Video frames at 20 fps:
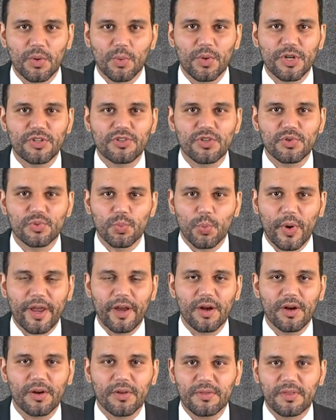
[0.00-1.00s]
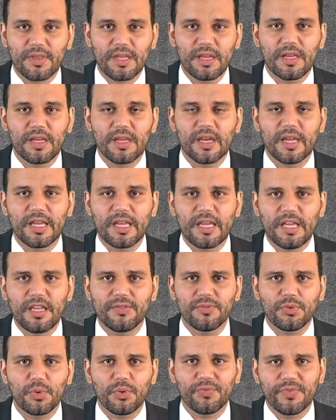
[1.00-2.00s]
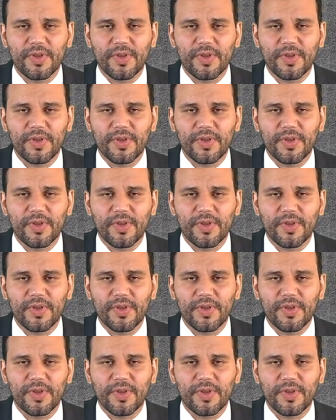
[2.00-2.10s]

which is where the evil